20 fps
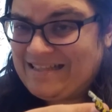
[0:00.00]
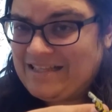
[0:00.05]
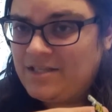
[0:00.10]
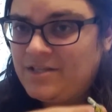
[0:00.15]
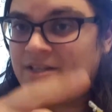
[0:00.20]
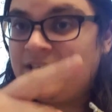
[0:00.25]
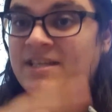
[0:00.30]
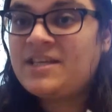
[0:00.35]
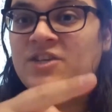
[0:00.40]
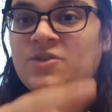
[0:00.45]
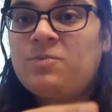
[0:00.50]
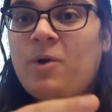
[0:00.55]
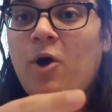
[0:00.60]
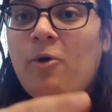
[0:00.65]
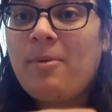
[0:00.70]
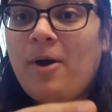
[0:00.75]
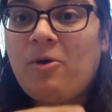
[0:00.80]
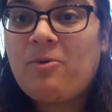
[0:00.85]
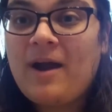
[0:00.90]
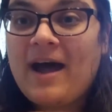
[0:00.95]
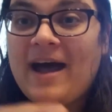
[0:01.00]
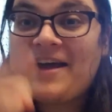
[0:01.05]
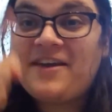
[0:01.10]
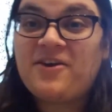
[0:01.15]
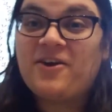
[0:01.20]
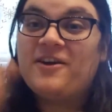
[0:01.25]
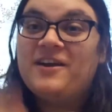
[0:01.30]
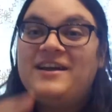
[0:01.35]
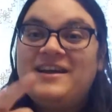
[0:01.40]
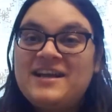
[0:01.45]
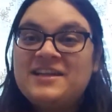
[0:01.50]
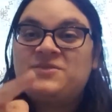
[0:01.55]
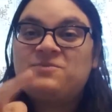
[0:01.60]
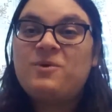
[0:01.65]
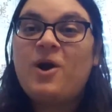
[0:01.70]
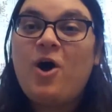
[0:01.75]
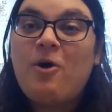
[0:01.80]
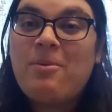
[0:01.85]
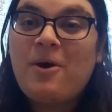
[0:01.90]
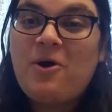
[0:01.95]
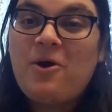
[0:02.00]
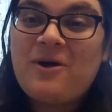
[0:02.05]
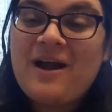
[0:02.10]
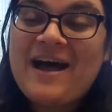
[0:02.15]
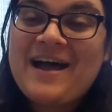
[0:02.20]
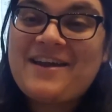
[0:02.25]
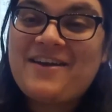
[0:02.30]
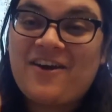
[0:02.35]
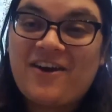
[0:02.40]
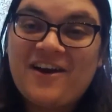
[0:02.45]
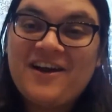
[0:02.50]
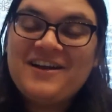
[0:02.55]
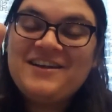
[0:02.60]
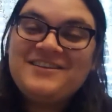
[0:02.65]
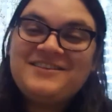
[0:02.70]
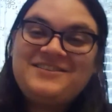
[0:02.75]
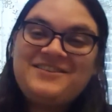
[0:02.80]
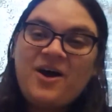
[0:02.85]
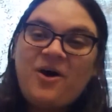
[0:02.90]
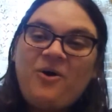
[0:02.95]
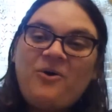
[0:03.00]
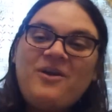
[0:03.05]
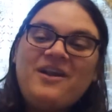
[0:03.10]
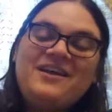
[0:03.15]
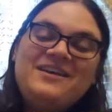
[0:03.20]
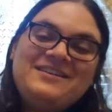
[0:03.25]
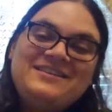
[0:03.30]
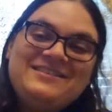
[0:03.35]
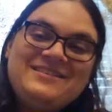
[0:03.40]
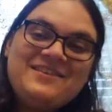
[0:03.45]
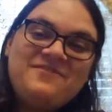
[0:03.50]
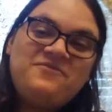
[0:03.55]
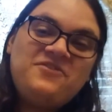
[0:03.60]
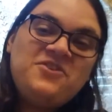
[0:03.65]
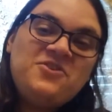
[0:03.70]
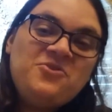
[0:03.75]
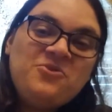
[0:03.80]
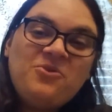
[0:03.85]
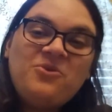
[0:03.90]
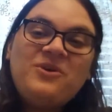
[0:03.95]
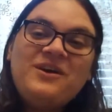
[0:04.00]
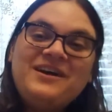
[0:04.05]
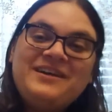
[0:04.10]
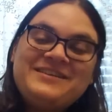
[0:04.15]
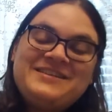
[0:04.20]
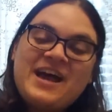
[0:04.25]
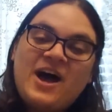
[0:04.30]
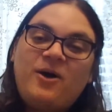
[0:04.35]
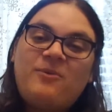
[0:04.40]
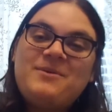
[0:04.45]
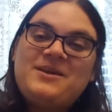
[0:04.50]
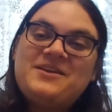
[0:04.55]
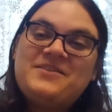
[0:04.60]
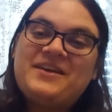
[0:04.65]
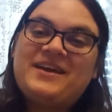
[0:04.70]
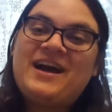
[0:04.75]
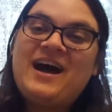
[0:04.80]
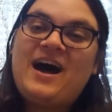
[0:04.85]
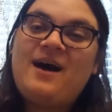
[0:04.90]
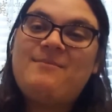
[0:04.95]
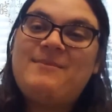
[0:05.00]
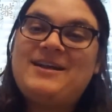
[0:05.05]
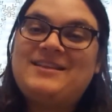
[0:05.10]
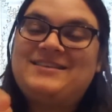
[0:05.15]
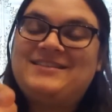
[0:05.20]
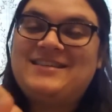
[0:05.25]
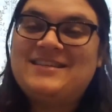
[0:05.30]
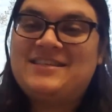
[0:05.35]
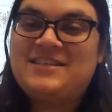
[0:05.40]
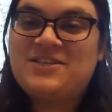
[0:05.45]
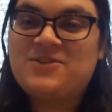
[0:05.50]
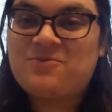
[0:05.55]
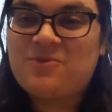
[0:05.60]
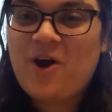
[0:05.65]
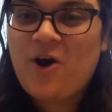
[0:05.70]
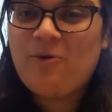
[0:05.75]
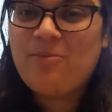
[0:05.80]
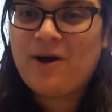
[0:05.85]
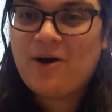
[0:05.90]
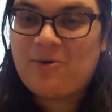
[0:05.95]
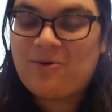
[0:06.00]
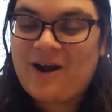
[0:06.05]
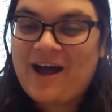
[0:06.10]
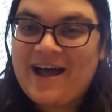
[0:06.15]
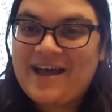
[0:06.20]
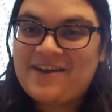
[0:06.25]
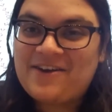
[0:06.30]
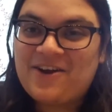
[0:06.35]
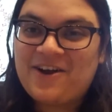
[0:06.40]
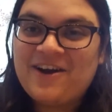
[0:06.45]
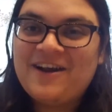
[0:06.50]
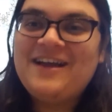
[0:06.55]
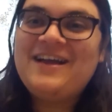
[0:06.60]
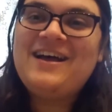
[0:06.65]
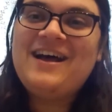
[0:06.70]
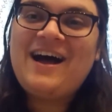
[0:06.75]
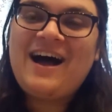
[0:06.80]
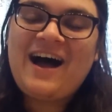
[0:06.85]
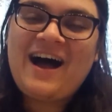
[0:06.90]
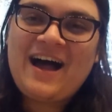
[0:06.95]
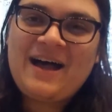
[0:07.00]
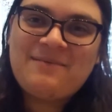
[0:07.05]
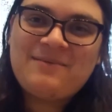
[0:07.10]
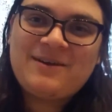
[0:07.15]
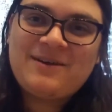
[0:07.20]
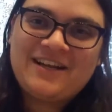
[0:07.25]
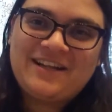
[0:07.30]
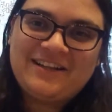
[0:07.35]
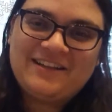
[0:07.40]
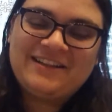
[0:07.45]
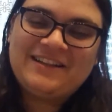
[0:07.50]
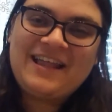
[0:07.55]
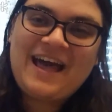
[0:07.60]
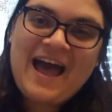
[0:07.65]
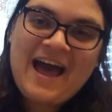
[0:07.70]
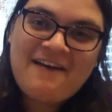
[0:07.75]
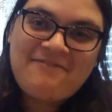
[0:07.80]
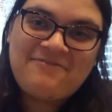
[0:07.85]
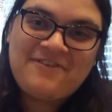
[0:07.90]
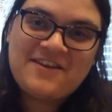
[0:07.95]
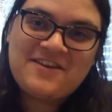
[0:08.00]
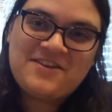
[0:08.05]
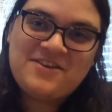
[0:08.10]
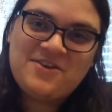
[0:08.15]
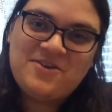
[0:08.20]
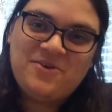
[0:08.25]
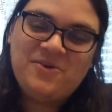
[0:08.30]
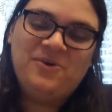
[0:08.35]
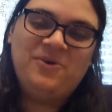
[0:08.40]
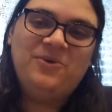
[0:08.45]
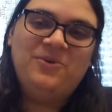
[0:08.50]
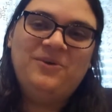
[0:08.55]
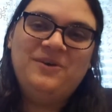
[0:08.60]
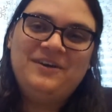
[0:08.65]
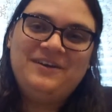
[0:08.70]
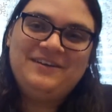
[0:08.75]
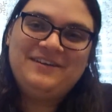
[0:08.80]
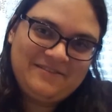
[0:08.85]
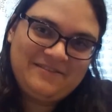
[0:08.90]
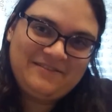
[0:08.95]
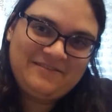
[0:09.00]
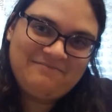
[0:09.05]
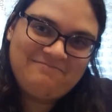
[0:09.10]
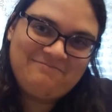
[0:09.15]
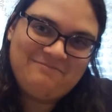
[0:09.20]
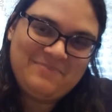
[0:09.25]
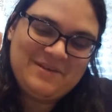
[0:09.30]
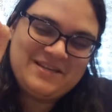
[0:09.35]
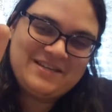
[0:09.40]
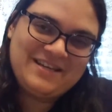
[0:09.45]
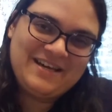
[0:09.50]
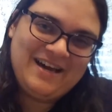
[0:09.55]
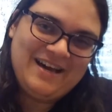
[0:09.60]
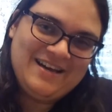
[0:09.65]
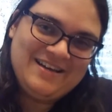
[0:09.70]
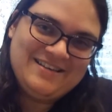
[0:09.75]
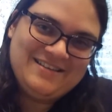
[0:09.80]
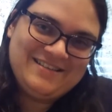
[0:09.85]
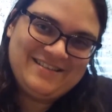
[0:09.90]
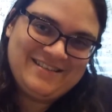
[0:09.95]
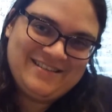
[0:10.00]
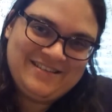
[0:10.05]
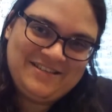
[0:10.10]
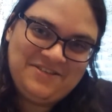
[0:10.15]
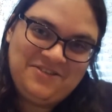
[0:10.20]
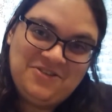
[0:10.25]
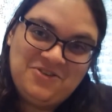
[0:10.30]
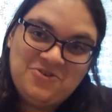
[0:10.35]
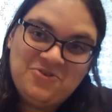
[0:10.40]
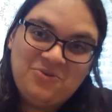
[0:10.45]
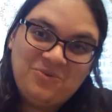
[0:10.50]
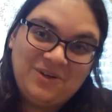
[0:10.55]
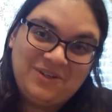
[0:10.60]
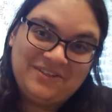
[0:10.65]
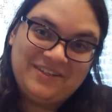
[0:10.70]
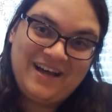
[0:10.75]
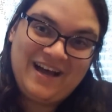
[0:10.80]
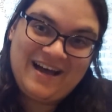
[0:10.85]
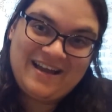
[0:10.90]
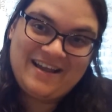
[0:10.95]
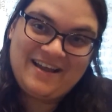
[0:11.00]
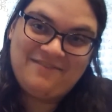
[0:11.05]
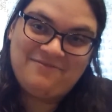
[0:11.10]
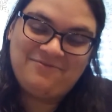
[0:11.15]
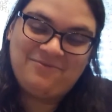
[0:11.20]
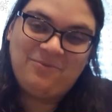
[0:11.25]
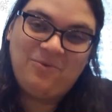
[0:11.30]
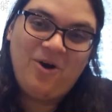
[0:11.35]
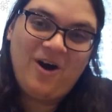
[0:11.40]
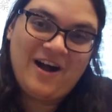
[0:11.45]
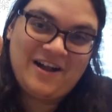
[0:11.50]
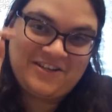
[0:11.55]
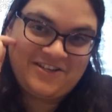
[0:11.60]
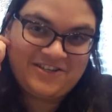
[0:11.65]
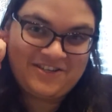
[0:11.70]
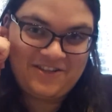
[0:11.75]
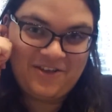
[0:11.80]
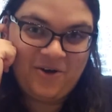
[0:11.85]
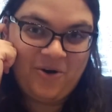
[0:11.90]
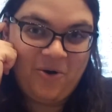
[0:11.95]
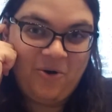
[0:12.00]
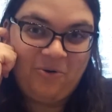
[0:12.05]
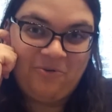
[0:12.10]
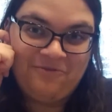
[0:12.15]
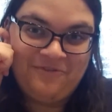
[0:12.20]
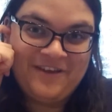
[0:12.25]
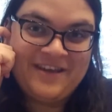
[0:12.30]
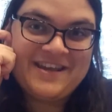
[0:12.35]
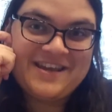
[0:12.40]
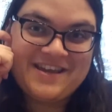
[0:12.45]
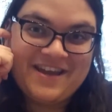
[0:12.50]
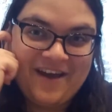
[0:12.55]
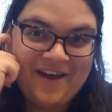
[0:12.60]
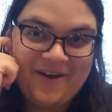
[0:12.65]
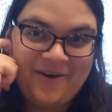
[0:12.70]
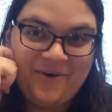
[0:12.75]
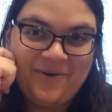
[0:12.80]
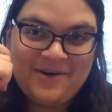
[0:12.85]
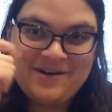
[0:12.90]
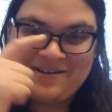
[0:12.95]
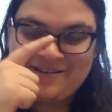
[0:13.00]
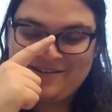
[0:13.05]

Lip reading: This is Robo Rider! It's Robo Rider! If you tell me in the comments this is Robo Rider, I'm gonna laugh at you because you will not have watched the whole video.